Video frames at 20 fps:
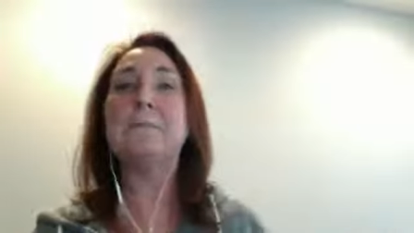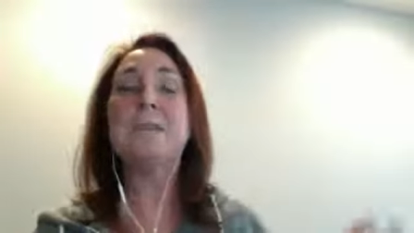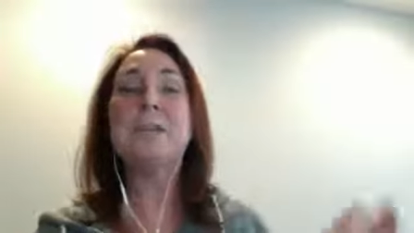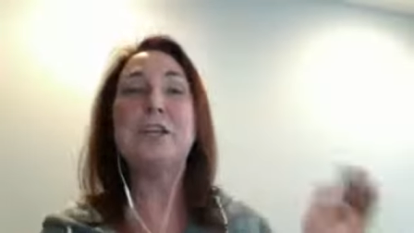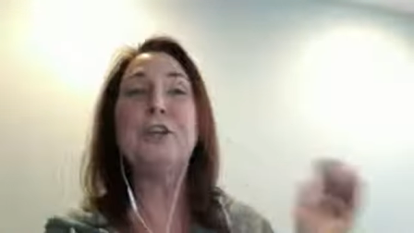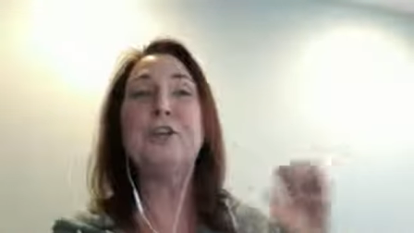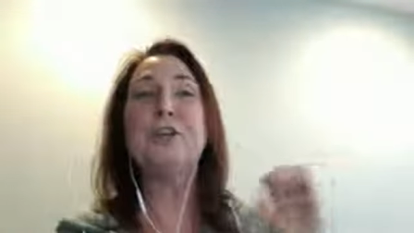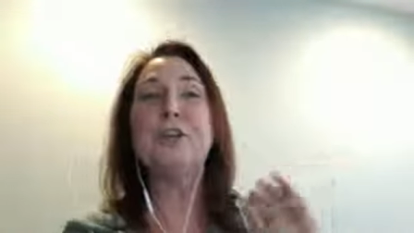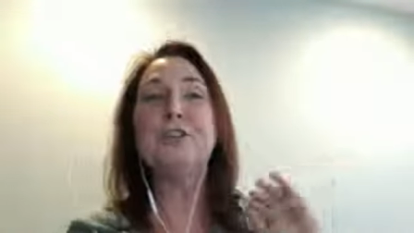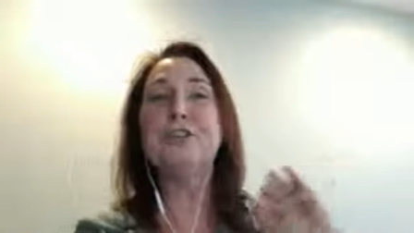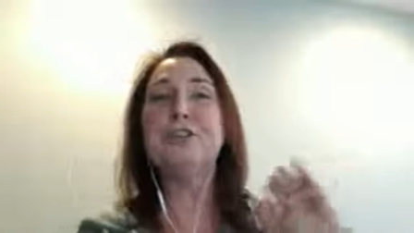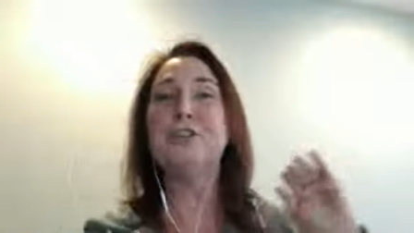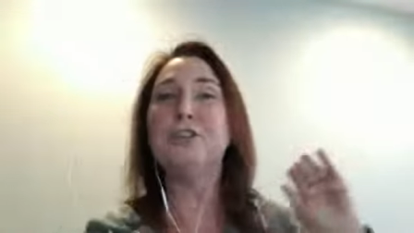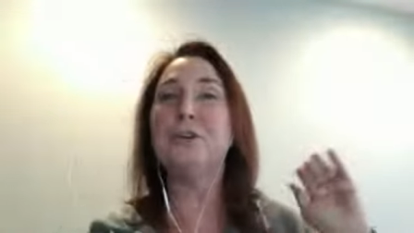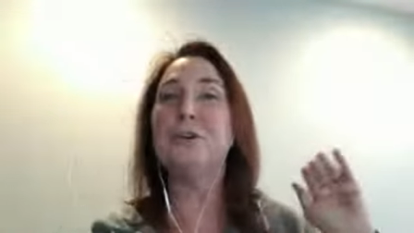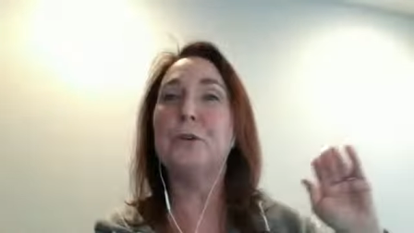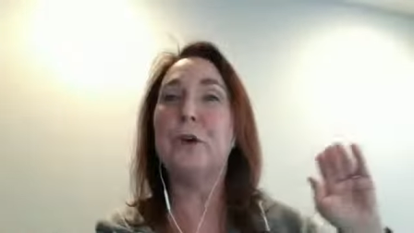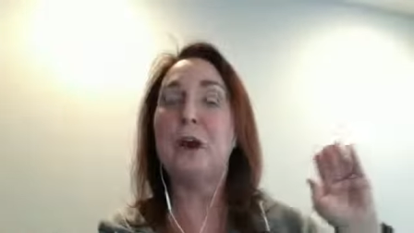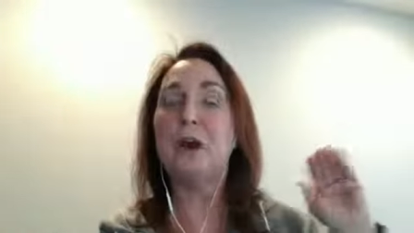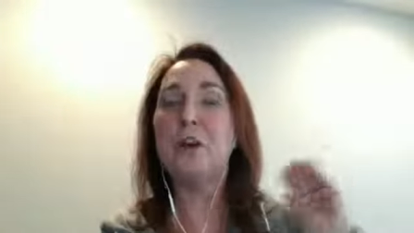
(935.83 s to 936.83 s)
you can
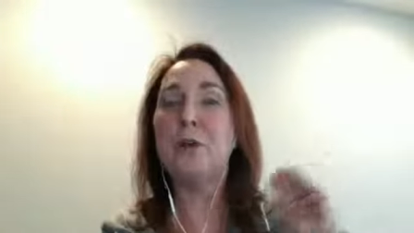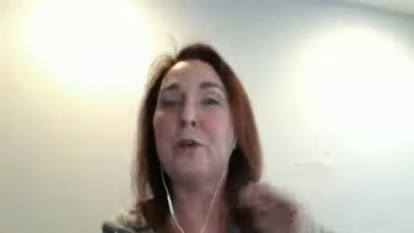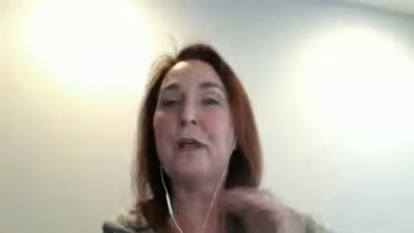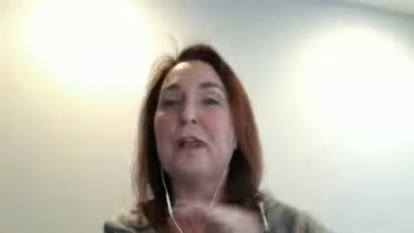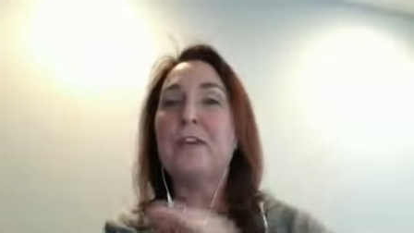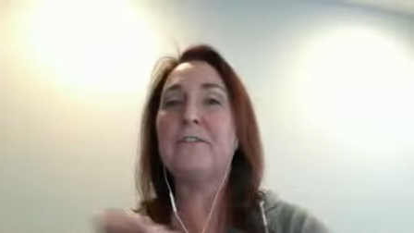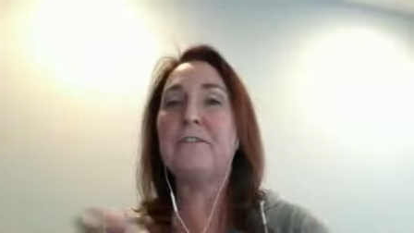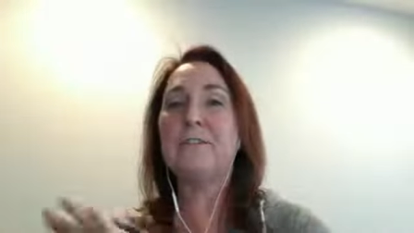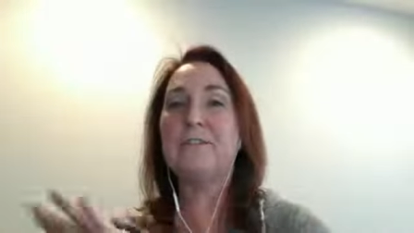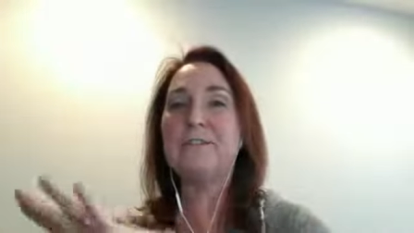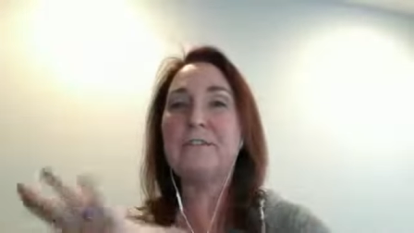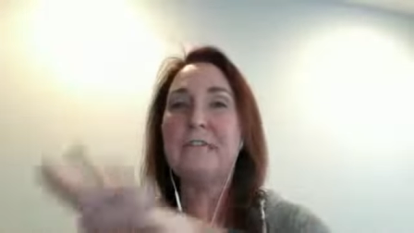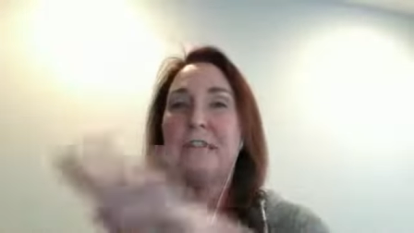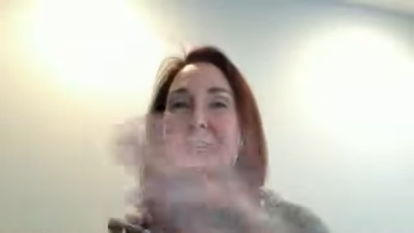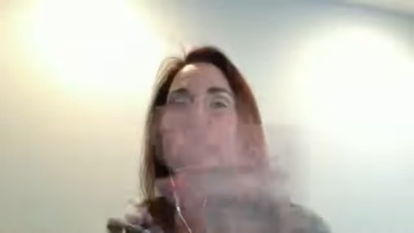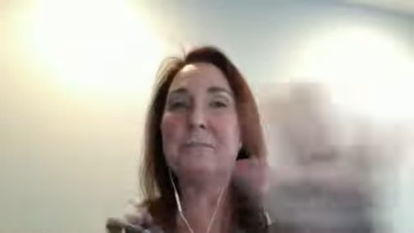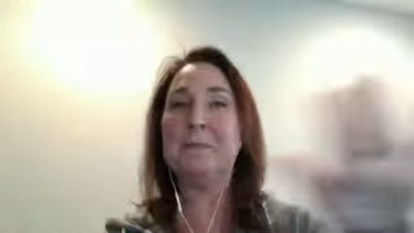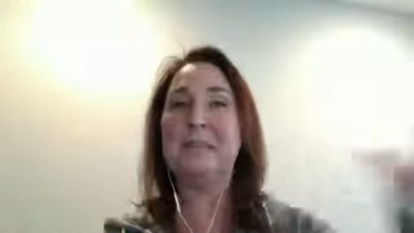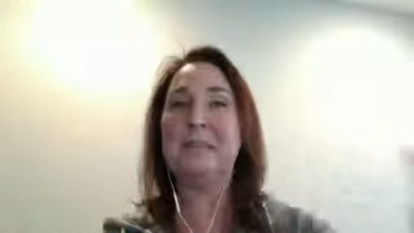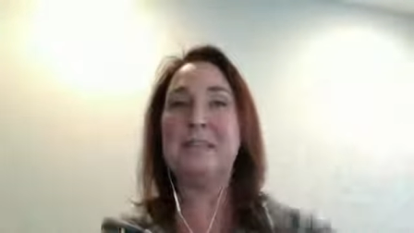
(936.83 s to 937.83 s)
do a quick
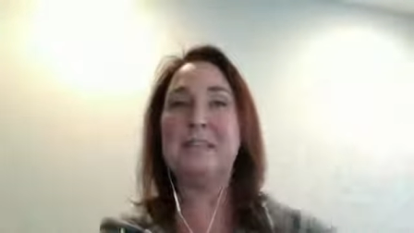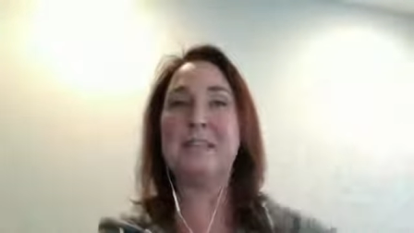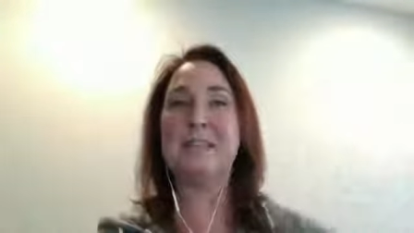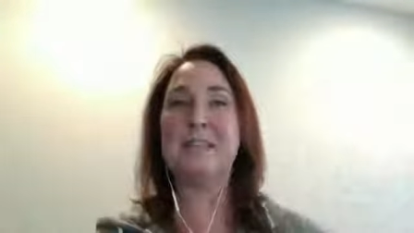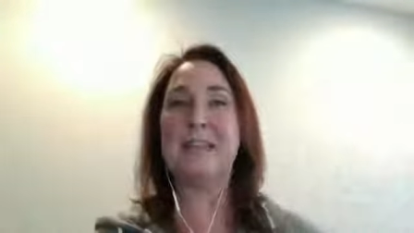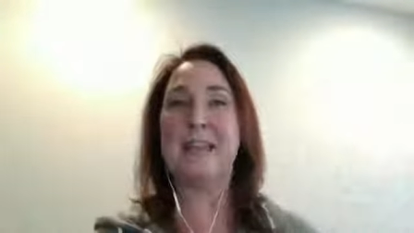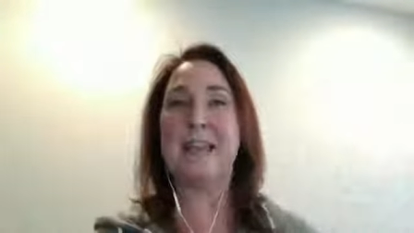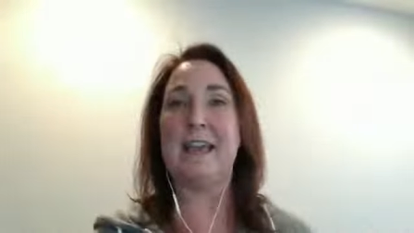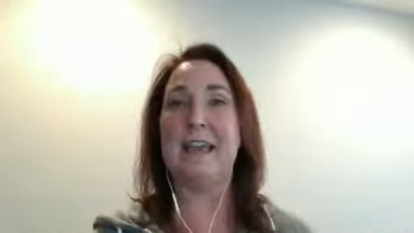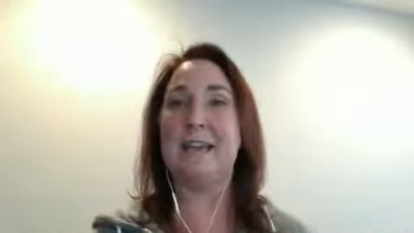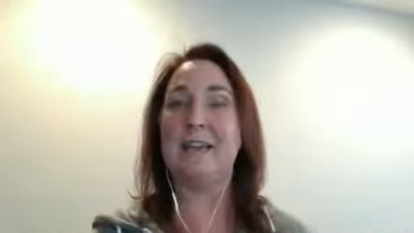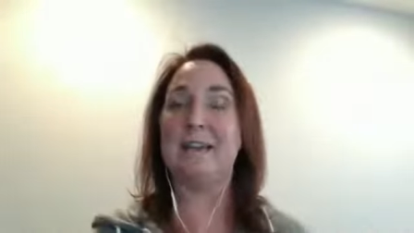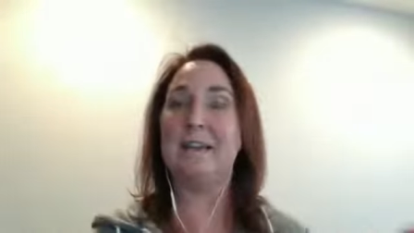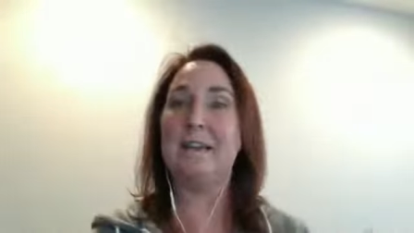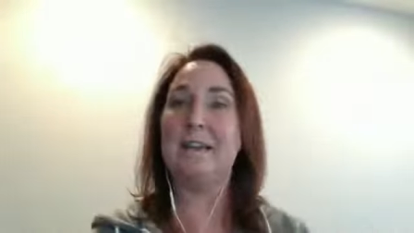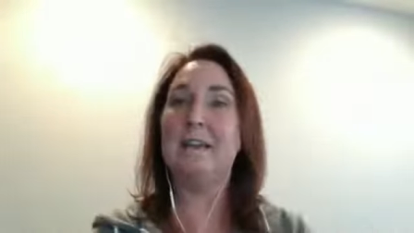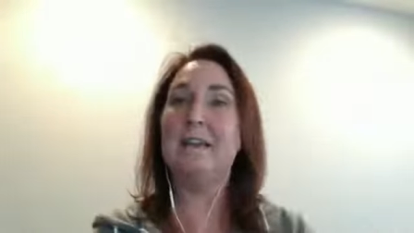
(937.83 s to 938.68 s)
15 minute scan